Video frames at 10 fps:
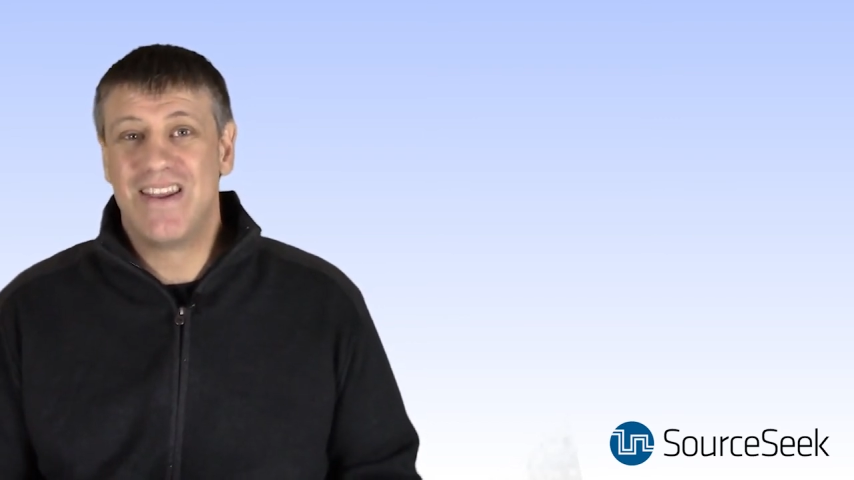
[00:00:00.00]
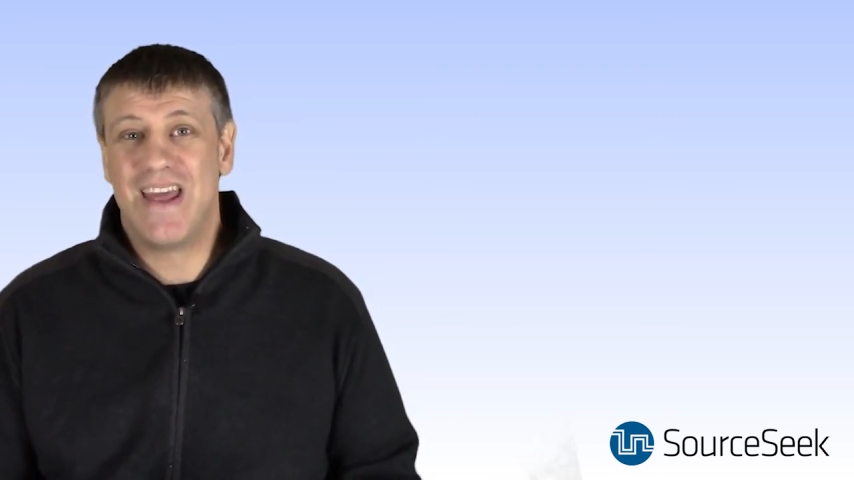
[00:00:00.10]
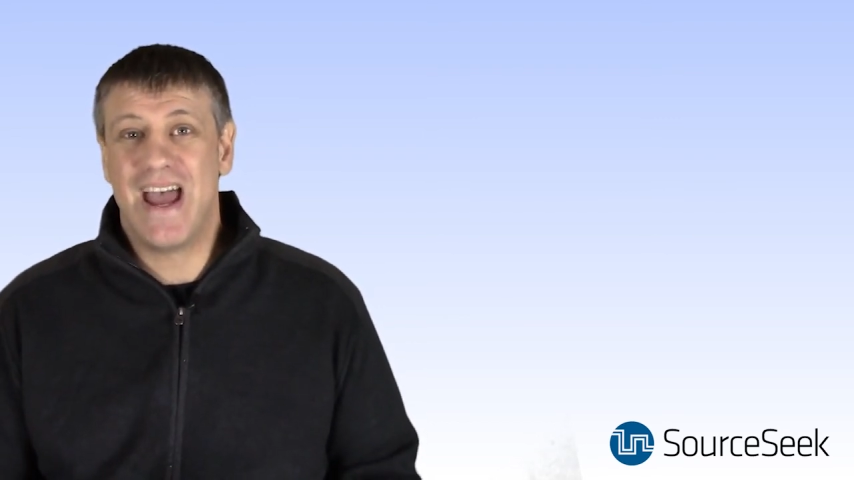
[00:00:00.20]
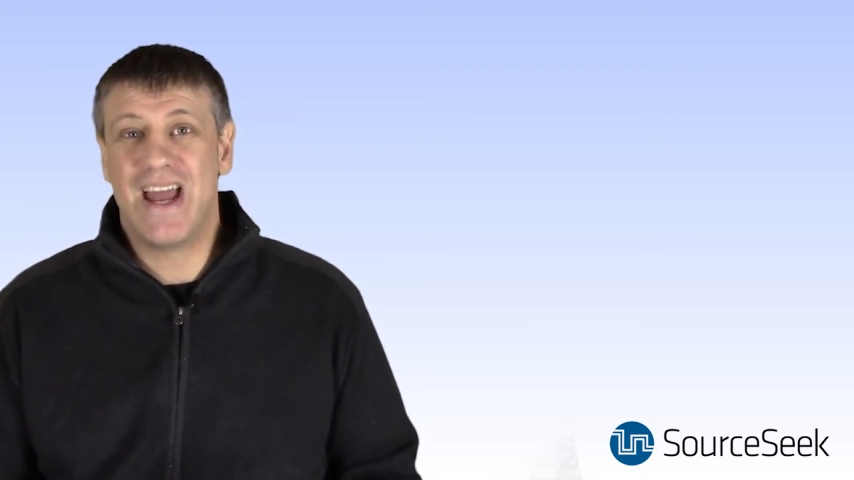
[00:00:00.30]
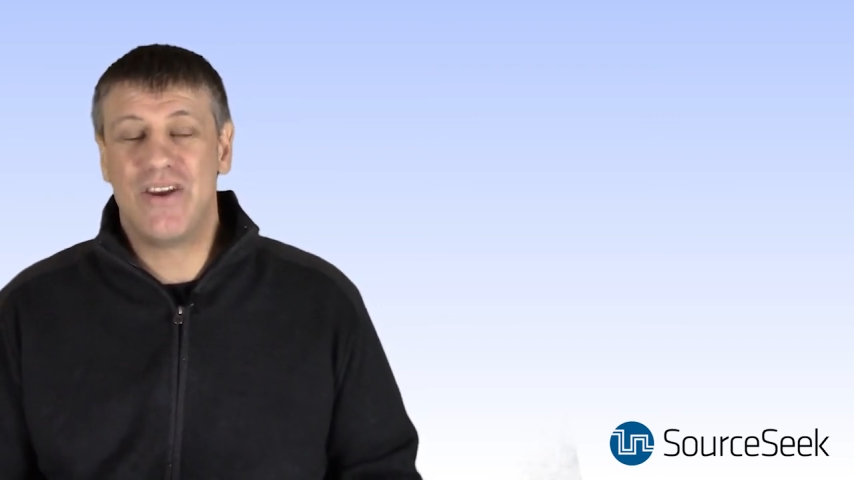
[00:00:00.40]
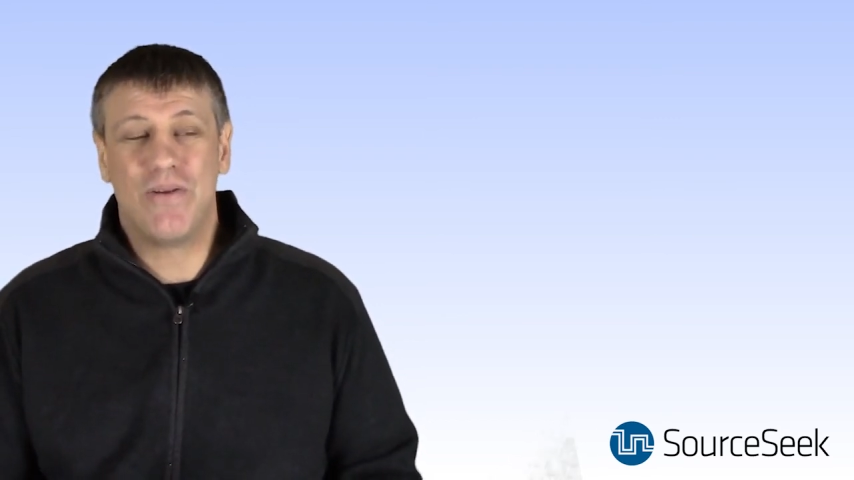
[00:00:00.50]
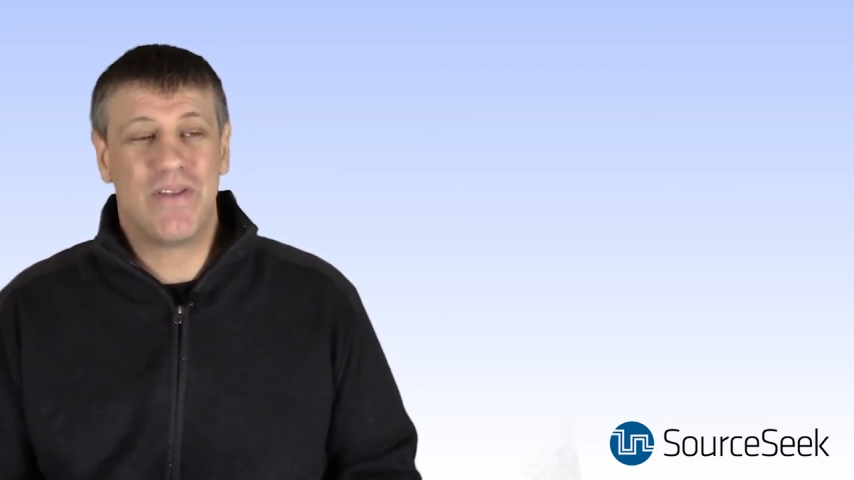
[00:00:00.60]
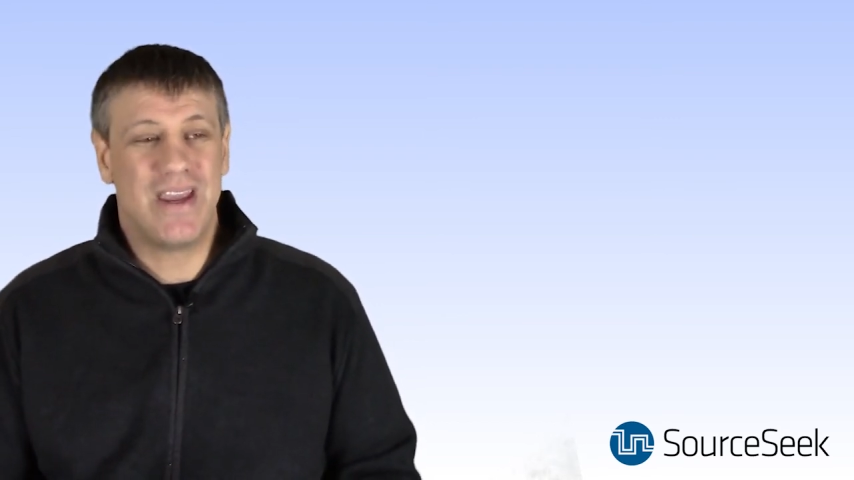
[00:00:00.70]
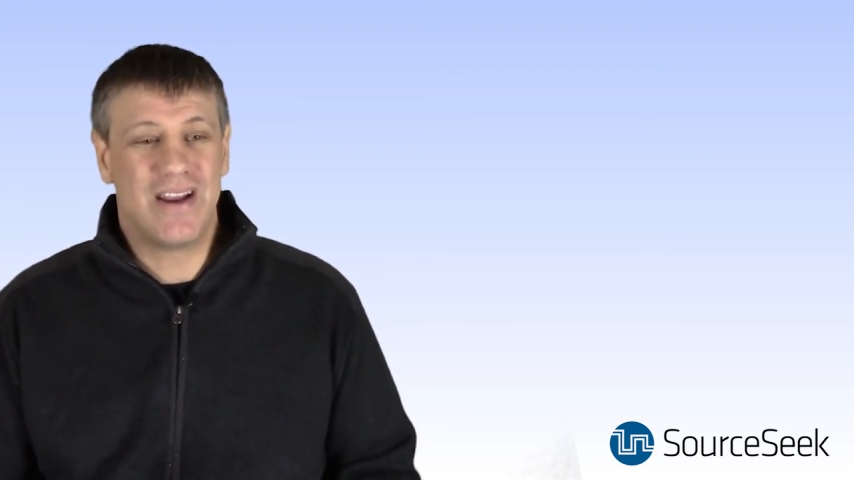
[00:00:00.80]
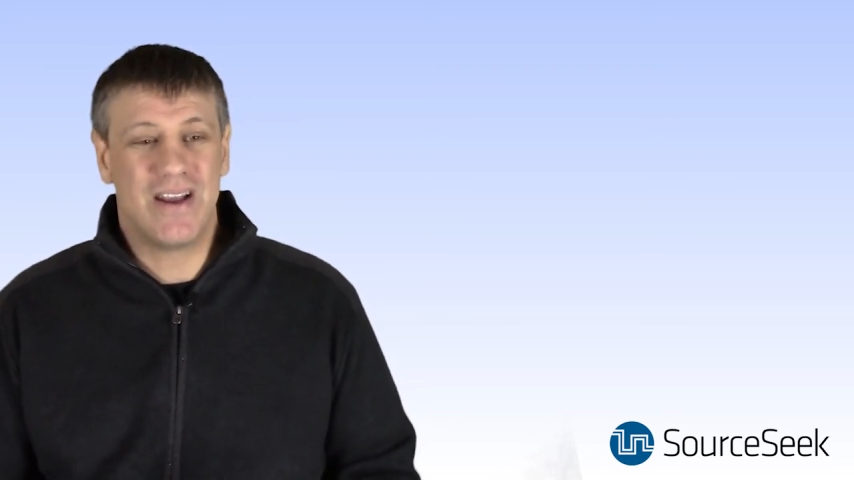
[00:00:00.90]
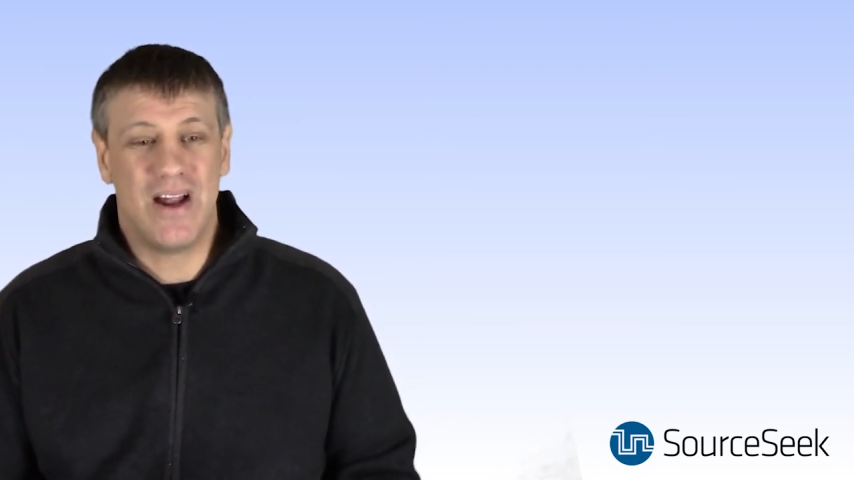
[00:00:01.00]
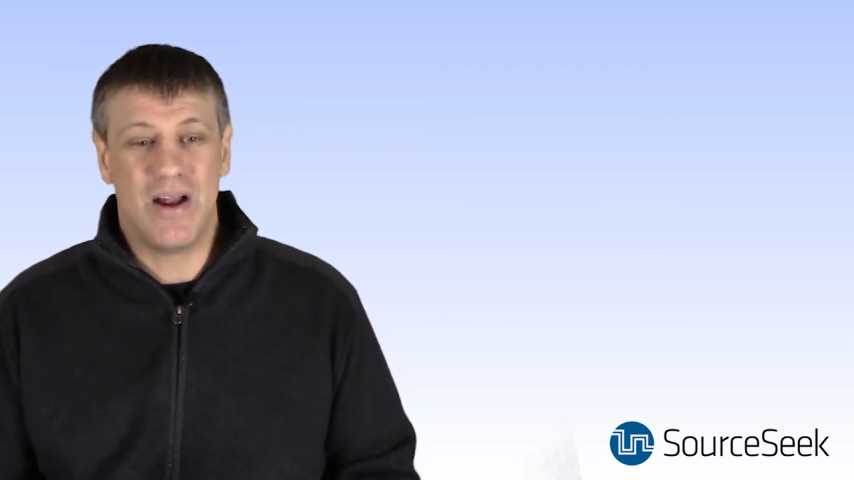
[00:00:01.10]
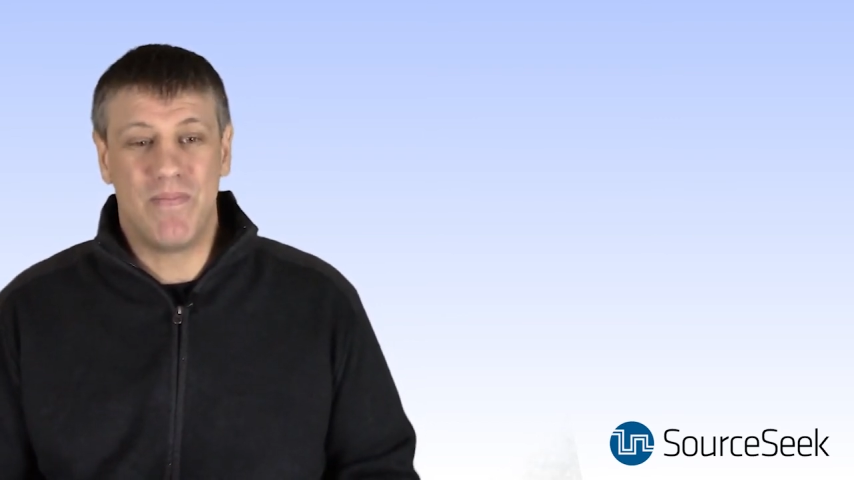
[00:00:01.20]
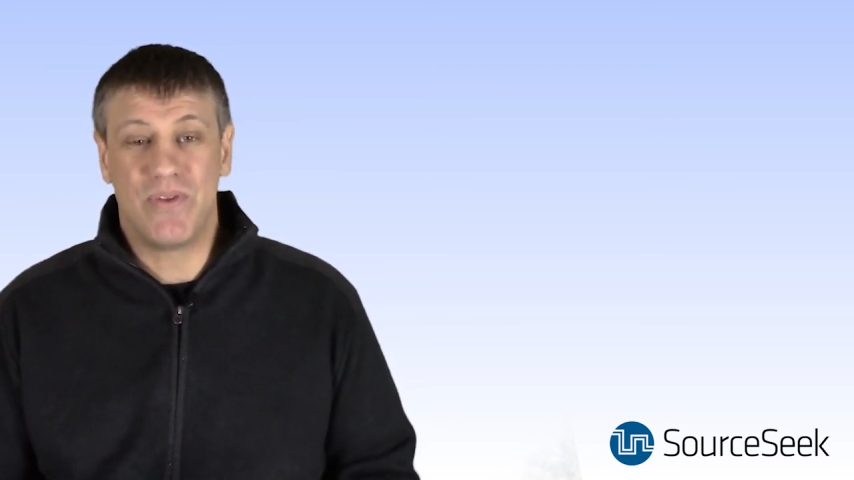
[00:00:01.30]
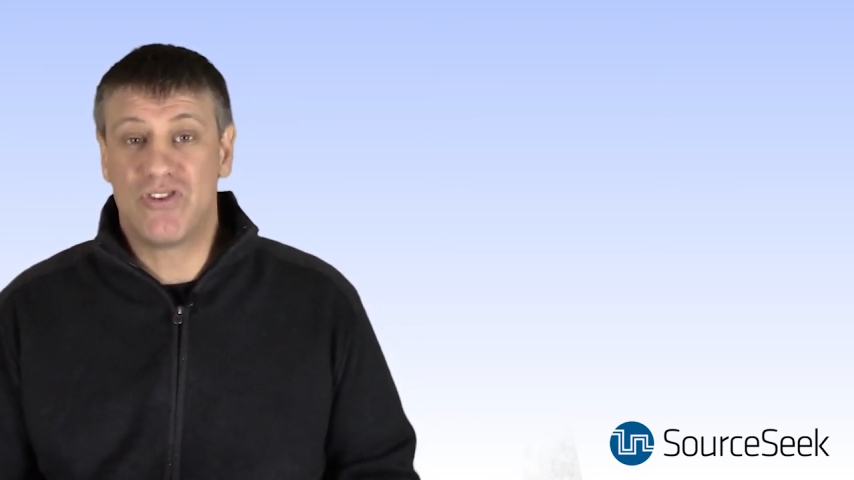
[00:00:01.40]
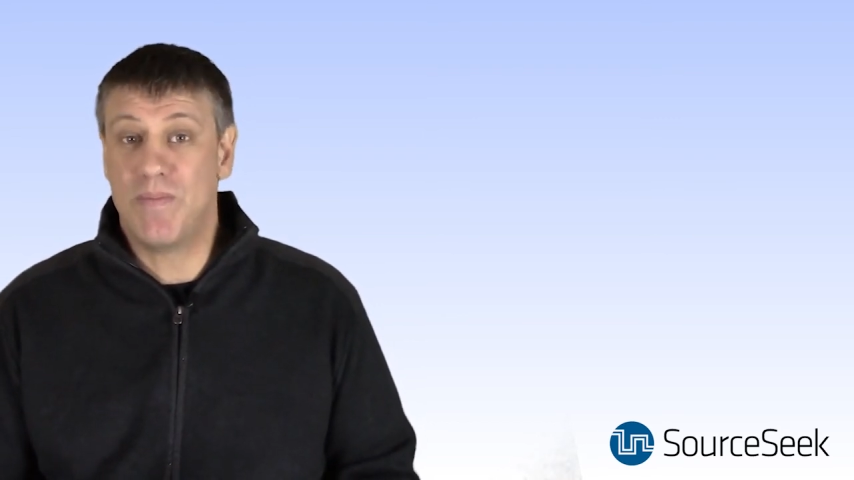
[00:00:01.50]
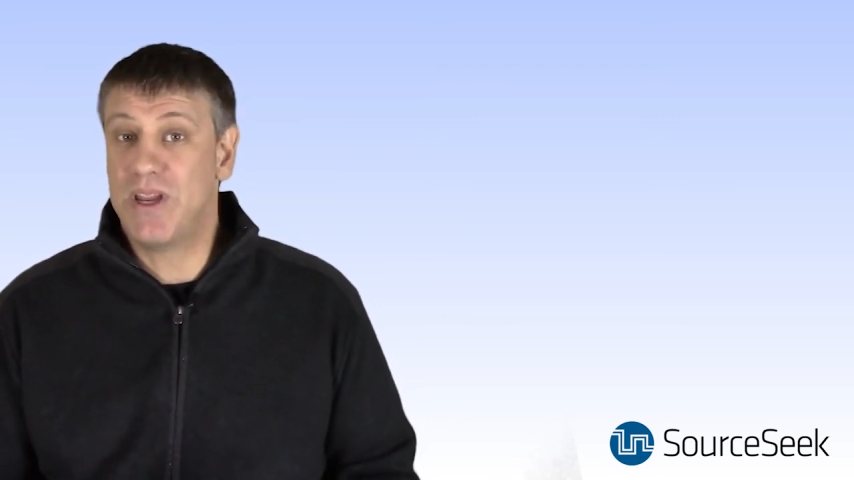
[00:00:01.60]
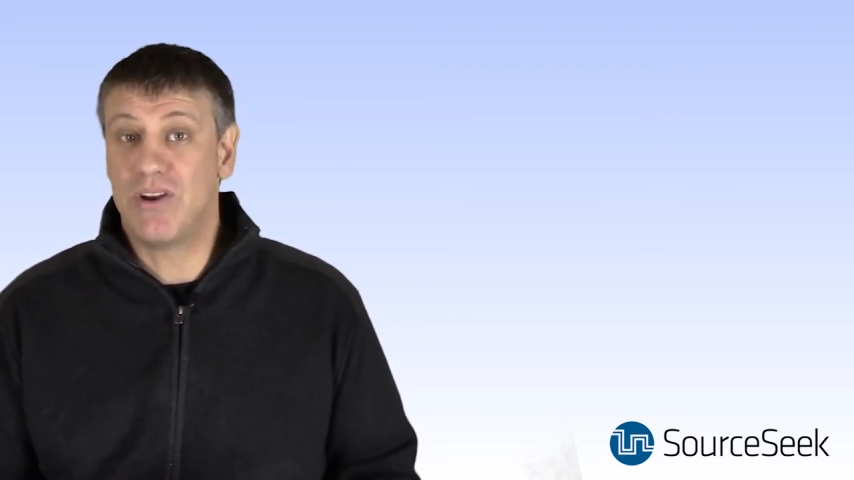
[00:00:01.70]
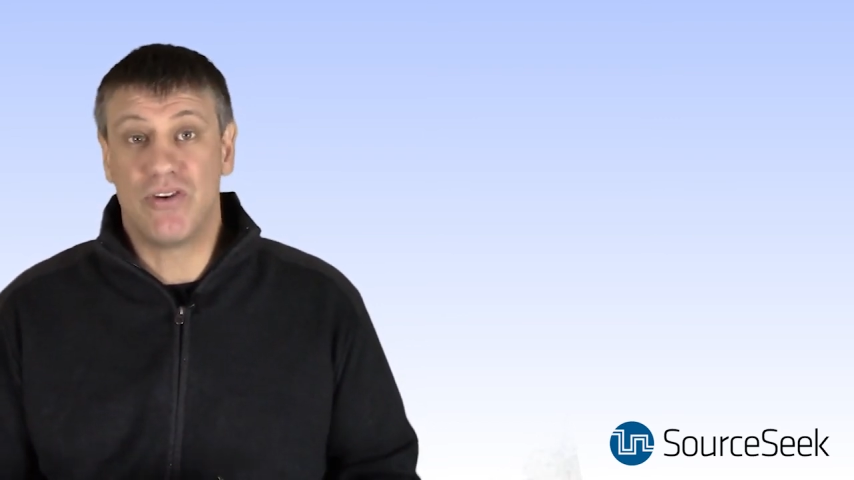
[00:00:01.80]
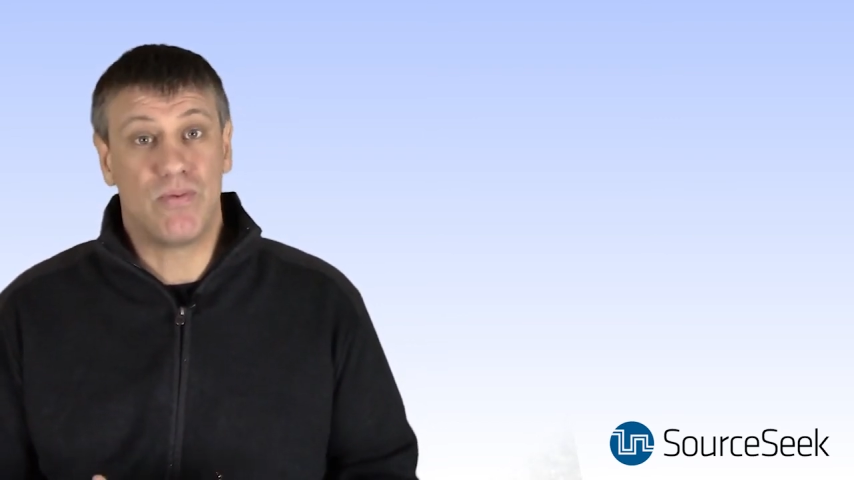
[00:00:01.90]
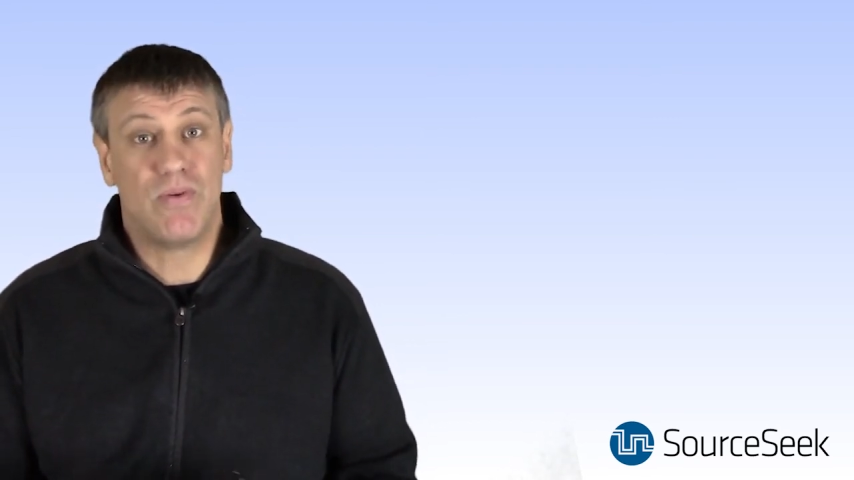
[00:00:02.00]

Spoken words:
that you think somebody could just